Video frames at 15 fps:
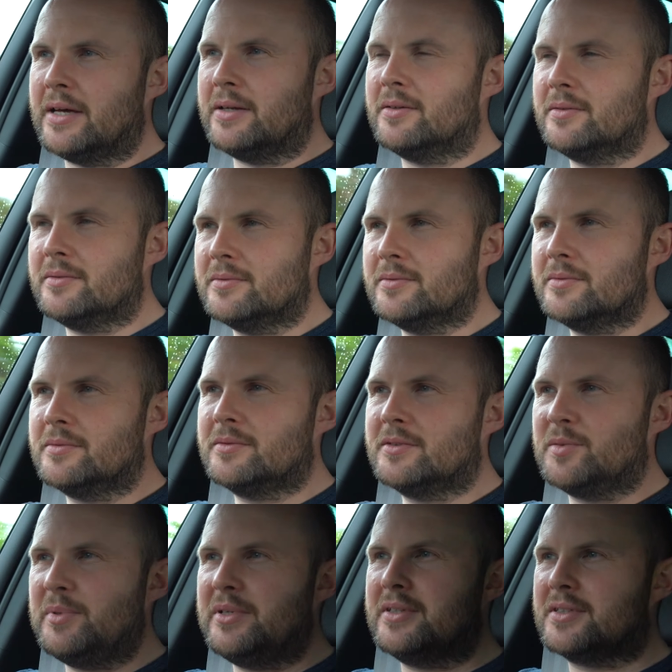that
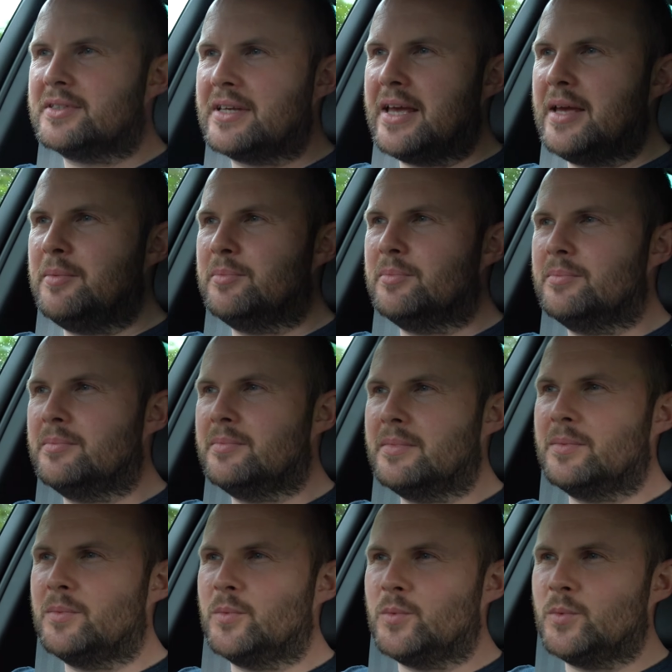to be the same
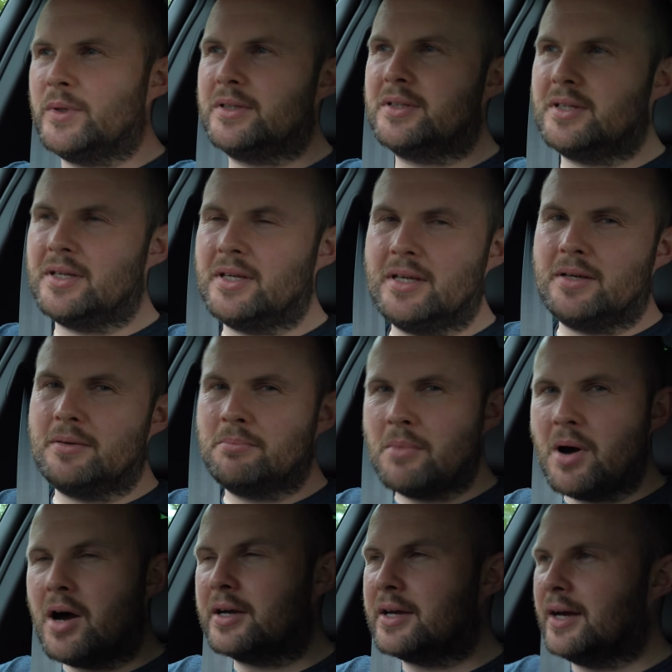with the
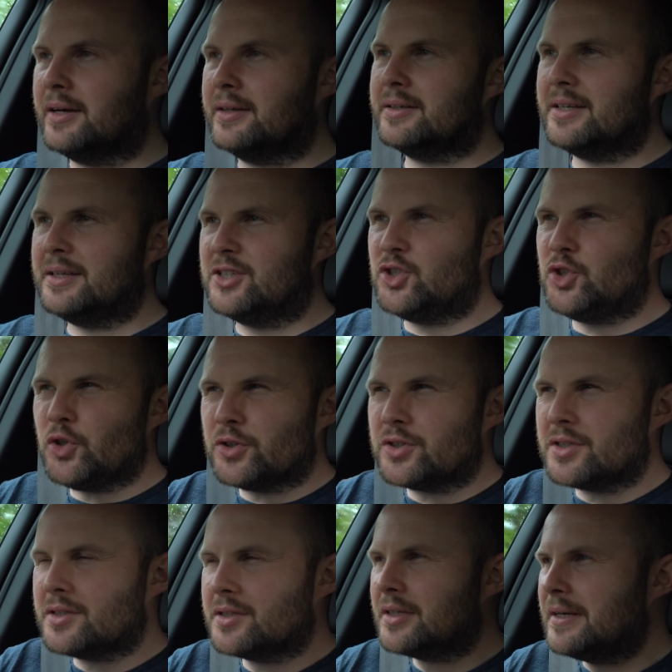Mokka. It
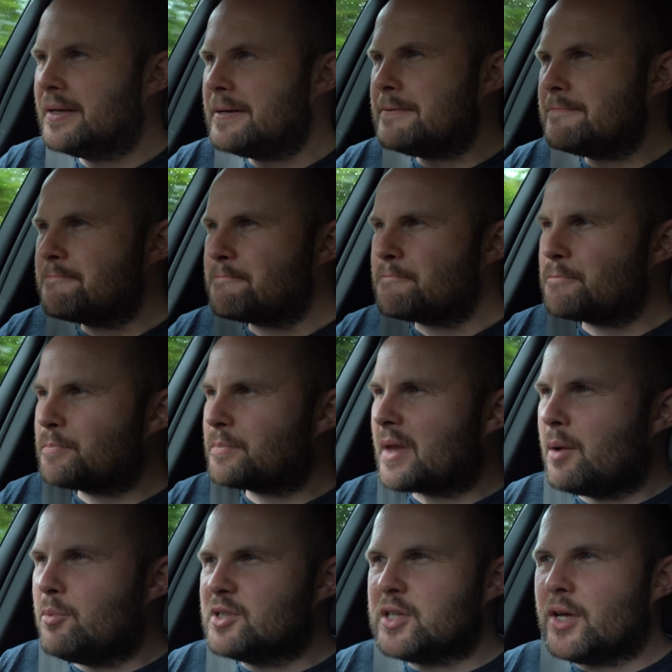just,
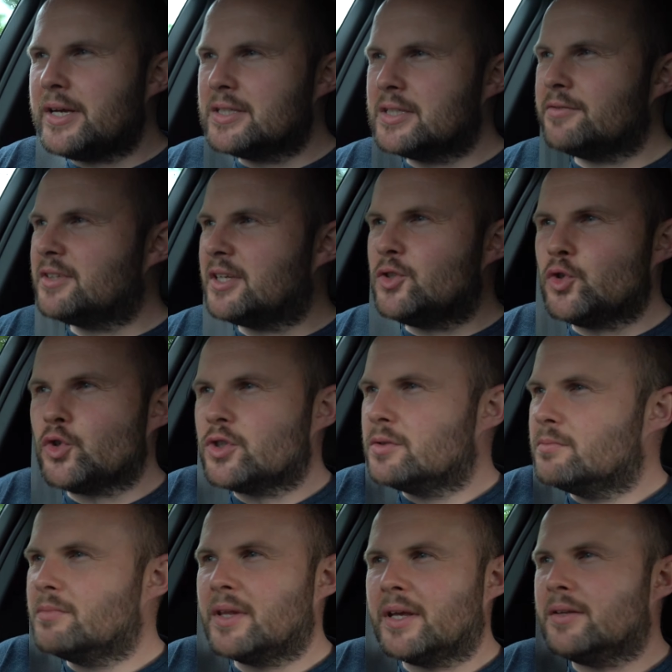it was like as if they
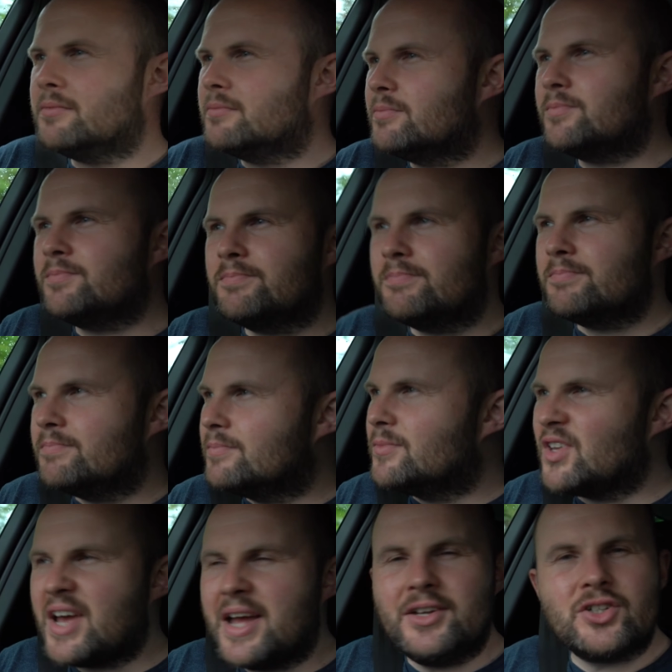just they
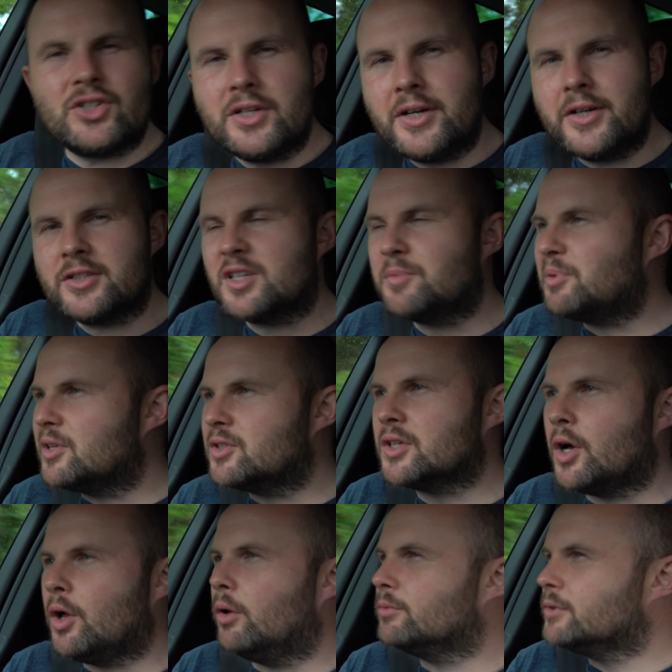the engineers had been
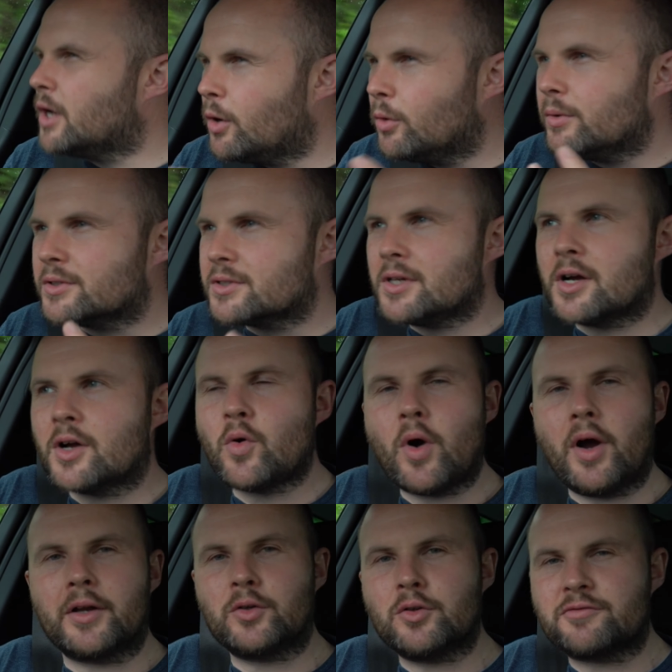told, no, it's not
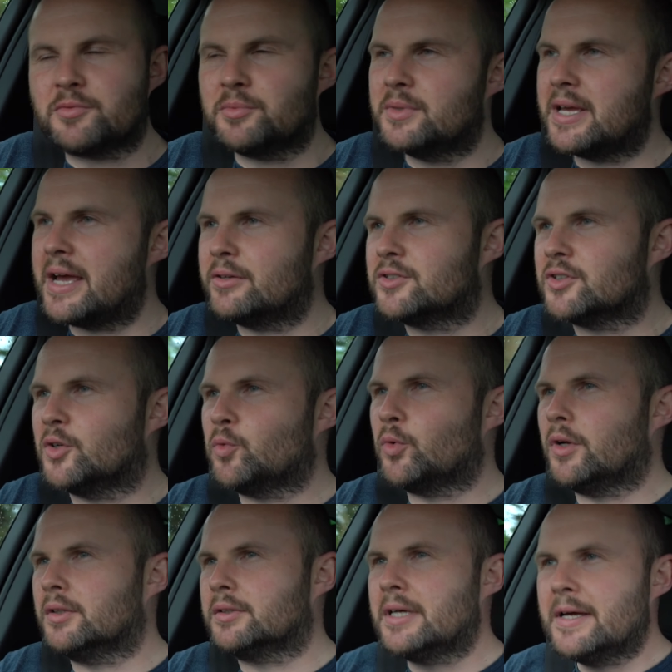quite enough from the outside
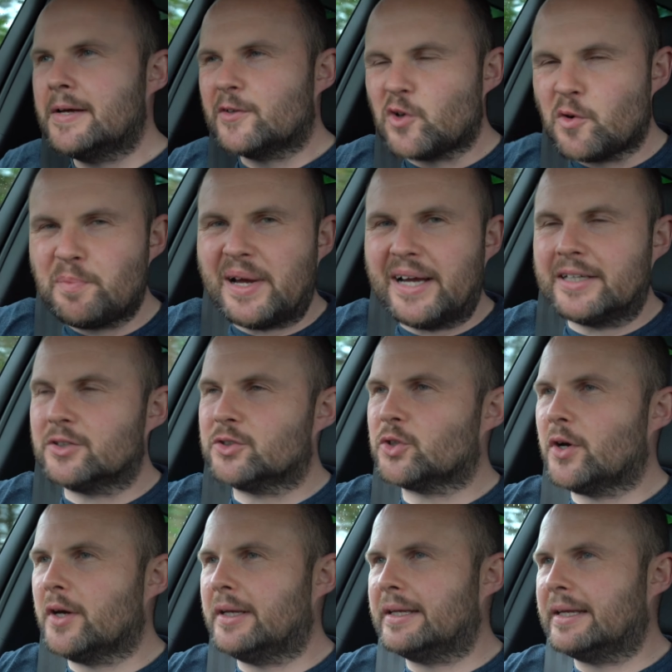world, go back and
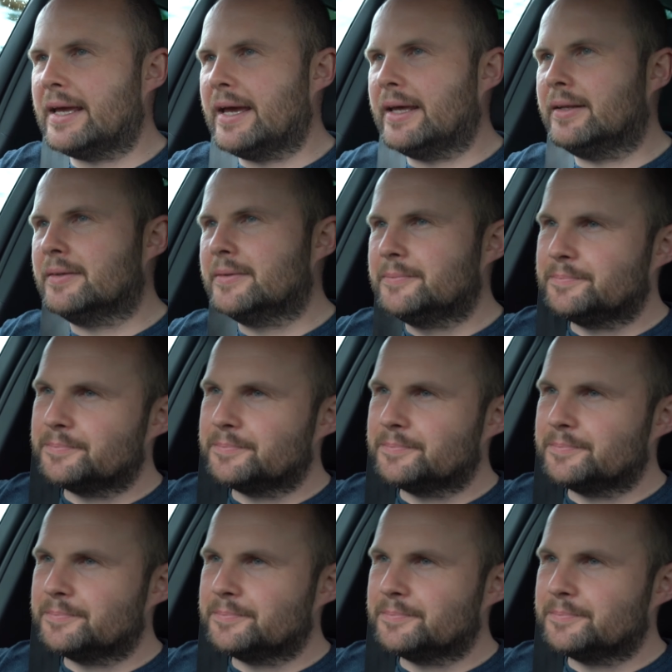try it again.